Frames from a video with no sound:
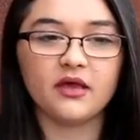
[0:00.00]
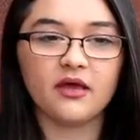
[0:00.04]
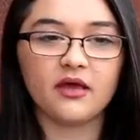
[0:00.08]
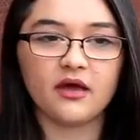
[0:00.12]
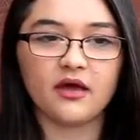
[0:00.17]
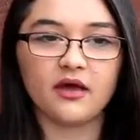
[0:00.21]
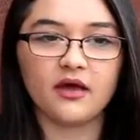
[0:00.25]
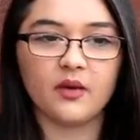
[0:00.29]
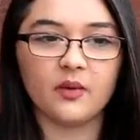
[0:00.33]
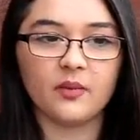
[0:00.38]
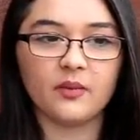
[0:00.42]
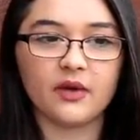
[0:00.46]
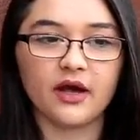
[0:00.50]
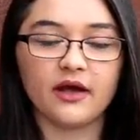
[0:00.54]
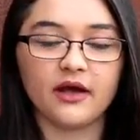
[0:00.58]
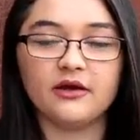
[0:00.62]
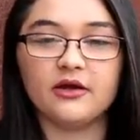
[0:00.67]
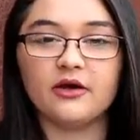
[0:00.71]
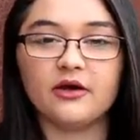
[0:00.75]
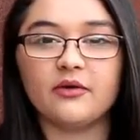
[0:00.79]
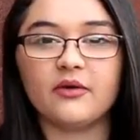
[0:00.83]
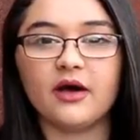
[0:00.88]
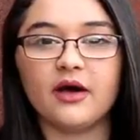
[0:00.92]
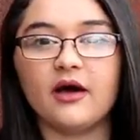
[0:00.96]
I
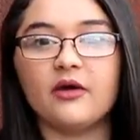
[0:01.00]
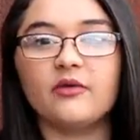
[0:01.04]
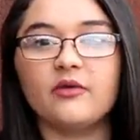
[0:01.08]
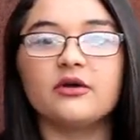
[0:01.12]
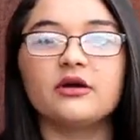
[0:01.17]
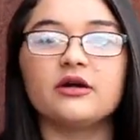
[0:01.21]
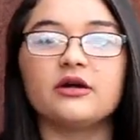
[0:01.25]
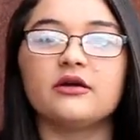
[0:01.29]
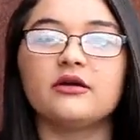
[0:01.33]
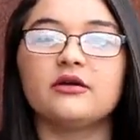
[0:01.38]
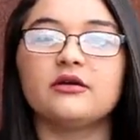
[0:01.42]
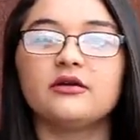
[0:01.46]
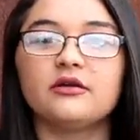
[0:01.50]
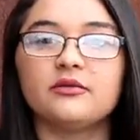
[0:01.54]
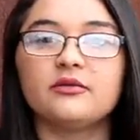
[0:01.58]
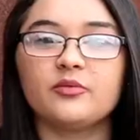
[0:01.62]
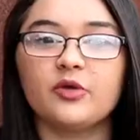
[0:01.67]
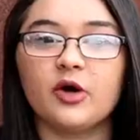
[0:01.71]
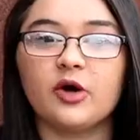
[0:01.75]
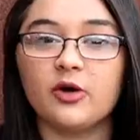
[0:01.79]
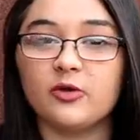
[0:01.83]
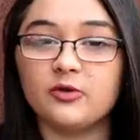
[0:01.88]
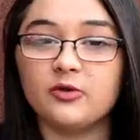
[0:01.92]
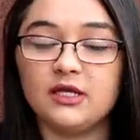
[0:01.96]
know our
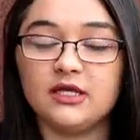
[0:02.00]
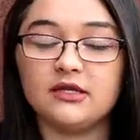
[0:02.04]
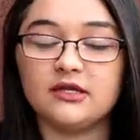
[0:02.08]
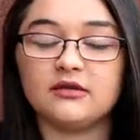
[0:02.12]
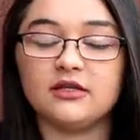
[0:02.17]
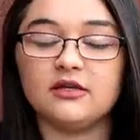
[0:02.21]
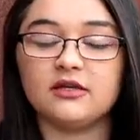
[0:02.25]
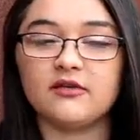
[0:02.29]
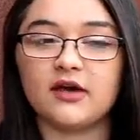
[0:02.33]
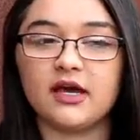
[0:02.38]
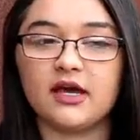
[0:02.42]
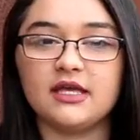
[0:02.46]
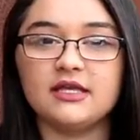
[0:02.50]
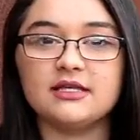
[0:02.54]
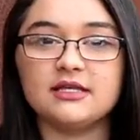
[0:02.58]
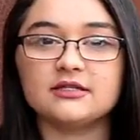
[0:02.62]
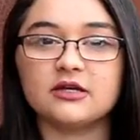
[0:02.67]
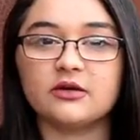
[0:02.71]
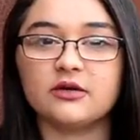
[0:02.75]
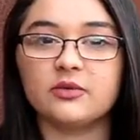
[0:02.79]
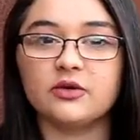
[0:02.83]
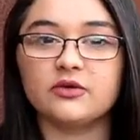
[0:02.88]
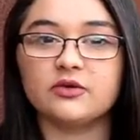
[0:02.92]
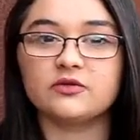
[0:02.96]
pony Levi, he's
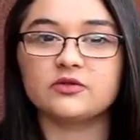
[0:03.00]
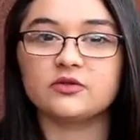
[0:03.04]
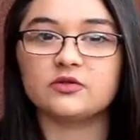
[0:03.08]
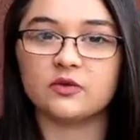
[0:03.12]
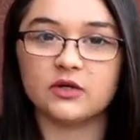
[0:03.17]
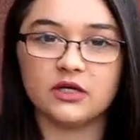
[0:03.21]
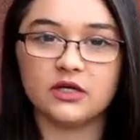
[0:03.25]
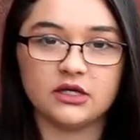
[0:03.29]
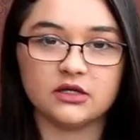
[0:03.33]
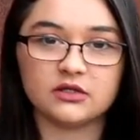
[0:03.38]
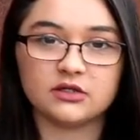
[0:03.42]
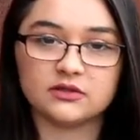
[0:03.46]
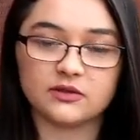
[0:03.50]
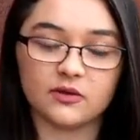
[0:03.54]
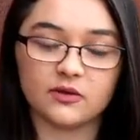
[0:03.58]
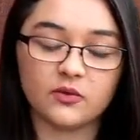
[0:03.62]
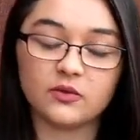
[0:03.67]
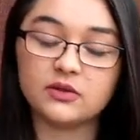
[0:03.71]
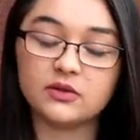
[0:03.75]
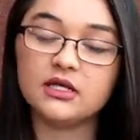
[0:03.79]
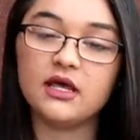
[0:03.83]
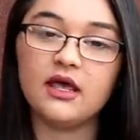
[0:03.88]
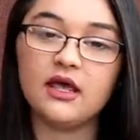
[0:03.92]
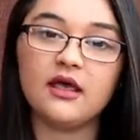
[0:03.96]
almost 20 years
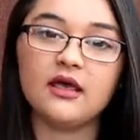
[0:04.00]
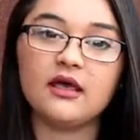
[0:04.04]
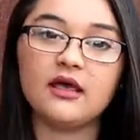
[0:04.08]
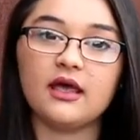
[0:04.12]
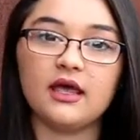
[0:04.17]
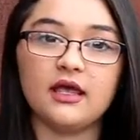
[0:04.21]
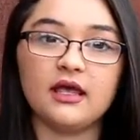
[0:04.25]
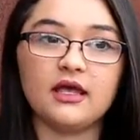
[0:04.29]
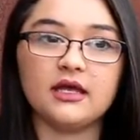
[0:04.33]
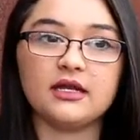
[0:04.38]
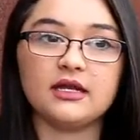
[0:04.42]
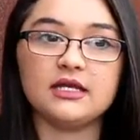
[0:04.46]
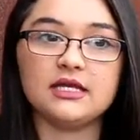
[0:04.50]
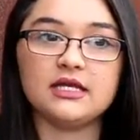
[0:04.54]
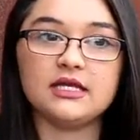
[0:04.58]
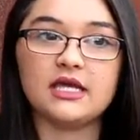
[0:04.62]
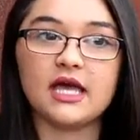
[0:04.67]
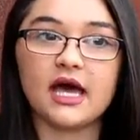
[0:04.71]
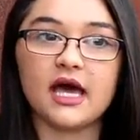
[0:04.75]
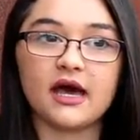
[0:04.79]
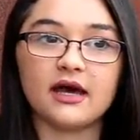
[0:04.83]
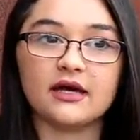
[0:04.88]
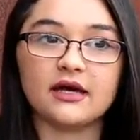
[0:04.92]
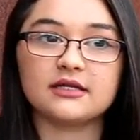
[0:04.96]
old, and he
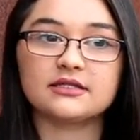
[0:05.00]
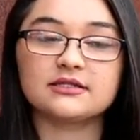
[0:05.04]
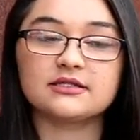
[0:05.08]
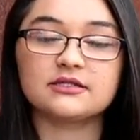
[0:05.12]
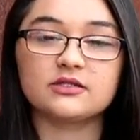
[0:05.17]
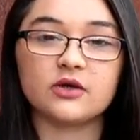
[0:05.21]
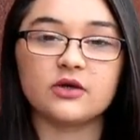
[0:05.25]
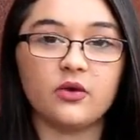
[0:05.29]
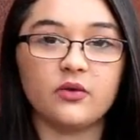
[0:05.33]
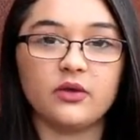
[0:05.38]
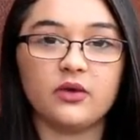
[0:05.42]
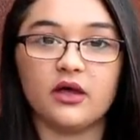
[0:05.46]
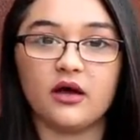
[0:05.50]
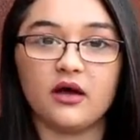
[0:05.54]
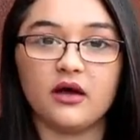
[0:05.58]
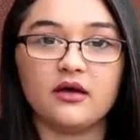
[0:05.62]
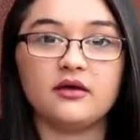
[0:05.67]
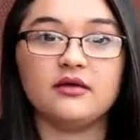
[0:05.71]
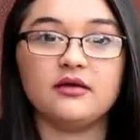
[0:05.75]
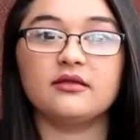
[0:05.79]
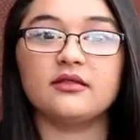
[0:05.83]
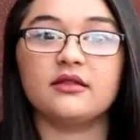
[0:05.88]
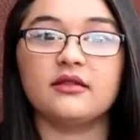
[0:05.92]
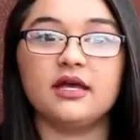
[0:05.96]
acts so
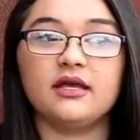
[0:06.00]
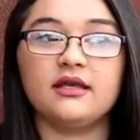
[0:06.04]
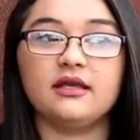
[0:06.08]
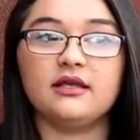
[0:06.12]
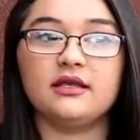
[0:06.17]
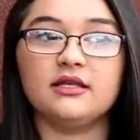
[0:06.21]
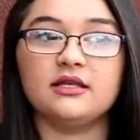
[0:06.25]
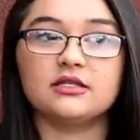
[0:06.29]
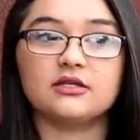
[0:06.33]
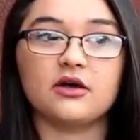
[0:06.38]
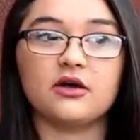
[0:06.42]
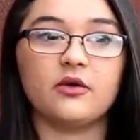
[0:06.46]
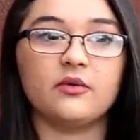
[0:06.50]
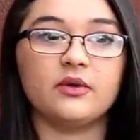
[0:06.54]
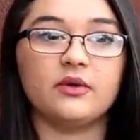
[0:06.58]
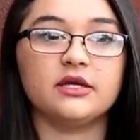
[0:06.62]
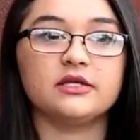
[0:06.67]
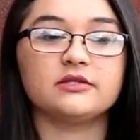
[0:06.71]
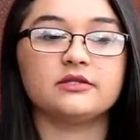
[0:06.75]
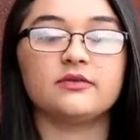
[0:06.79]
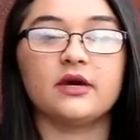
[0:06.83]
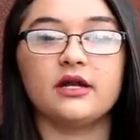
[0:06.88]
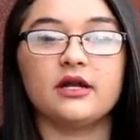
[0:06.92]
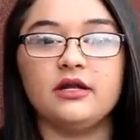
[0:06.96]
young, like he's
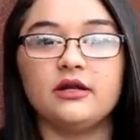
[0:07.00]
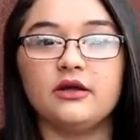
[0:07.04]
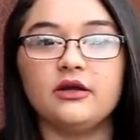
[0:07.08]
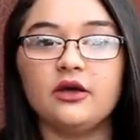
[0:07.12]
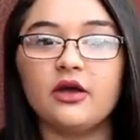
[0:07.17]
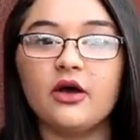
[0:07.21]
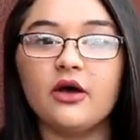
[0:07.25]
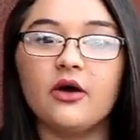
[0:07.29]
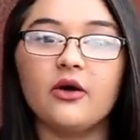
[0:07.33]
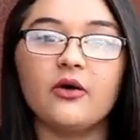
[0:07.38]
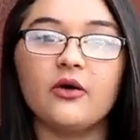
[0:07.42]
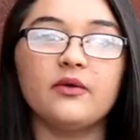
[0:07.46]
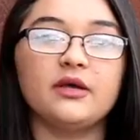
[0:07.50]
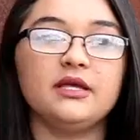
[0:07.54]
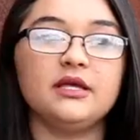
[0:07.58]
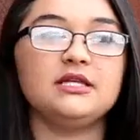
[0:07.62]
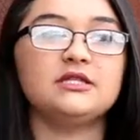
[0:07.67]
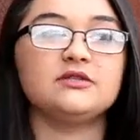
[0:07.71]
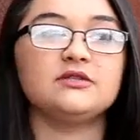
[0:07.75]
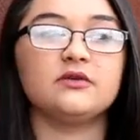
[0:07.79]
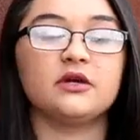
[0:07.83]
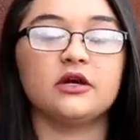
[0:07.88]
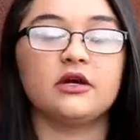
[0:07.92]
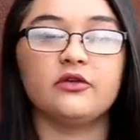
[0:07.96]
always ready to go and
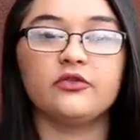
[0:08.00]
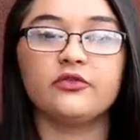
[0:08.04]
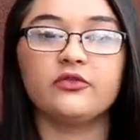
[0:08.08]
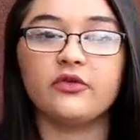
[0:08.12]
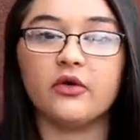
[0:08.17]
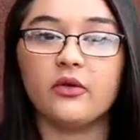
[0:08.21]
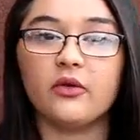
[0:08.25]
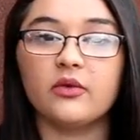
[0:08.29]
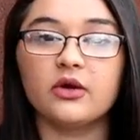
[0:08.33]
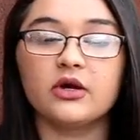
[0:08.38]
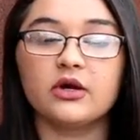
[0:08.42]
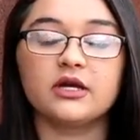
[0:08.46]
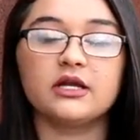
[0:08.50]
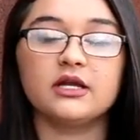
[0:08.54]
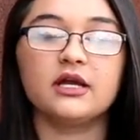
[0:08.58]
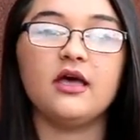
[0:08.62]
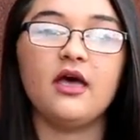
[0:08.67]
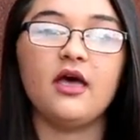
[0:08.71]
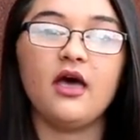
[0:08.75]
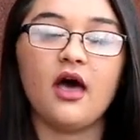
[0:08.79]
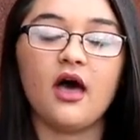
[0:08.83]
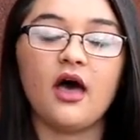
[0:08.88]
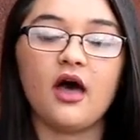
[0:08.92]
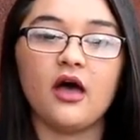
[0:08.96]
he's very forward,
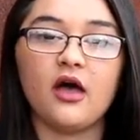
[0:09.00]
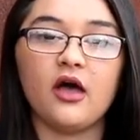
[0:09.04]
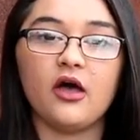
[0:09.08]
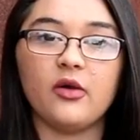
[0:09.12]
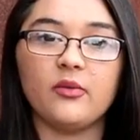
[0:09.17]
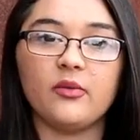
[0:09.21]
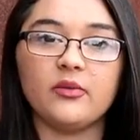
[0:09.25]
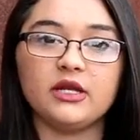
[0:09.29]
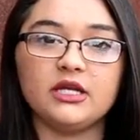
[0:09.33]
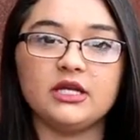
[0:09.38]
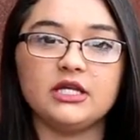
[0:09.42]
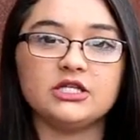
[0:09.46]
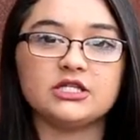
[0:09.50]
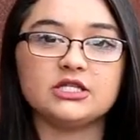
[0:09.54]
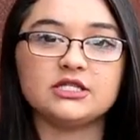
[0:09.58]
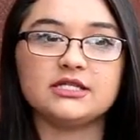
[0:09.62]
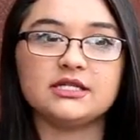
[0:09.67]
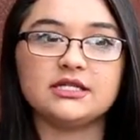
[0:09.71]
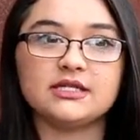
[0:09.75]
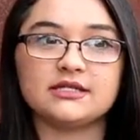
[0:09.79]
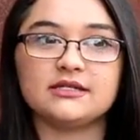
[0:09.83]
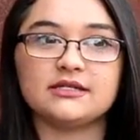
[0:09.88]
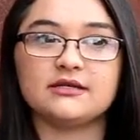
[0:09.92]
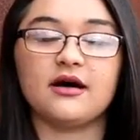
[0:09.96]
and he just
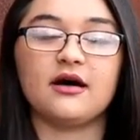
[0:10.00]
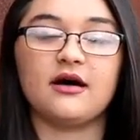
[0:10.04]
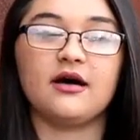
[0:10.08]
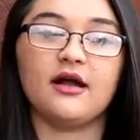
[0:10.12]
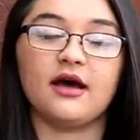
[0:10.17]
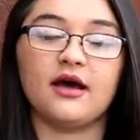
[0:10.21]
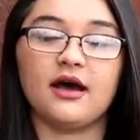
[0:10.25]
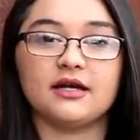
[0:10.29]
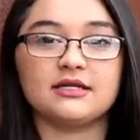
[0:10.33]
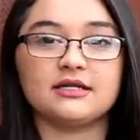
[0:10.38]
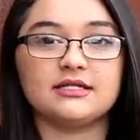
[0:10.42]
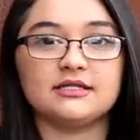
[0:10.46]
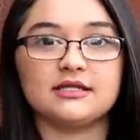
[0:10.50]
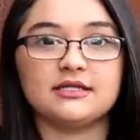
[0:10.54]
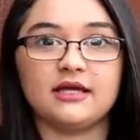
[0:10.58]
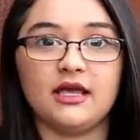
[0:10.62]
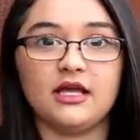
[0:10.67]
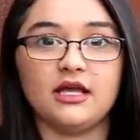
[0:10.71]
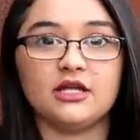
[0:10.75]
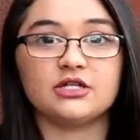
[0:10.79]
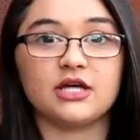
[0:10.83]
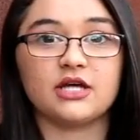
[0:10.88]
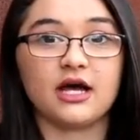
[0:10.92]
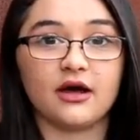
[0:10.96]
does not act his
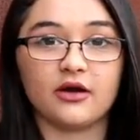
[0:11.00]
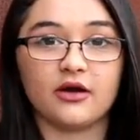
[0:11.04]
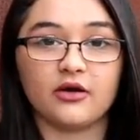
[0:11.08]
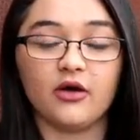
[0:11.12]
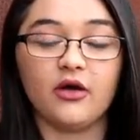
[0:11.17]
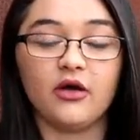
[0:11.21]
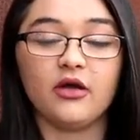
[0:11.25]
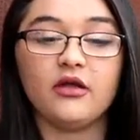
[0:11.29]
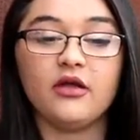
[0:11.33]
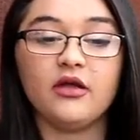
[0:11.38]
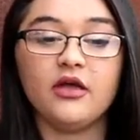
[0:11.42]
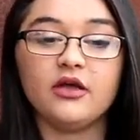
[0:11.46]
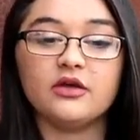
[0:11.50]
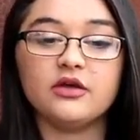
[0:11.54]
age at all.